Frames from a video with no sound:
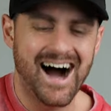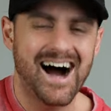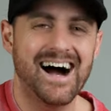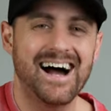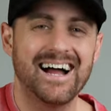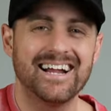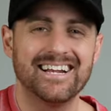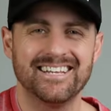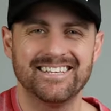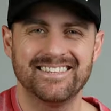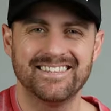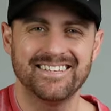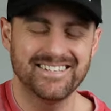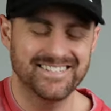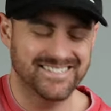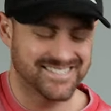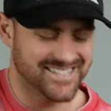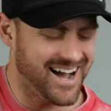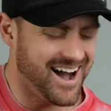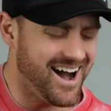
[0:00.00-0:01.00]
light in
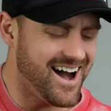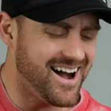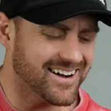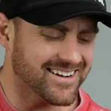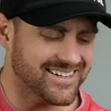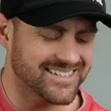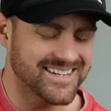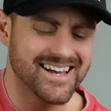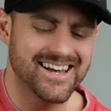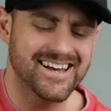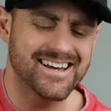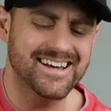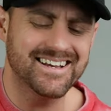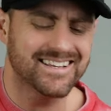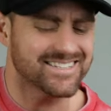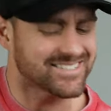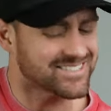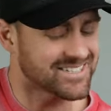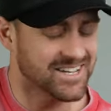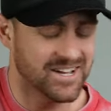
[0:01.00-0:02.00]

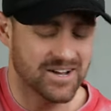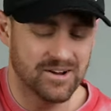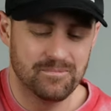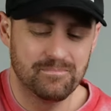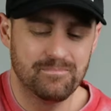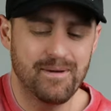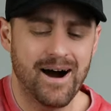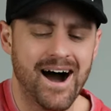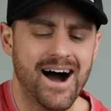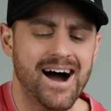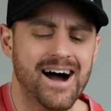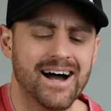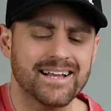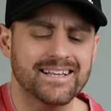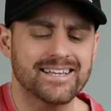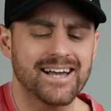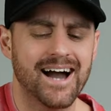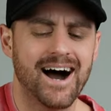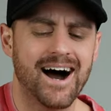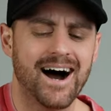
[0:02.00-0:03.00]
the
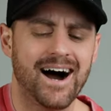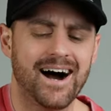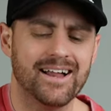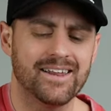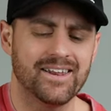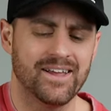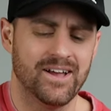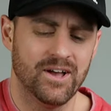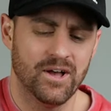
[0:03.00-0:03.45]
darkness,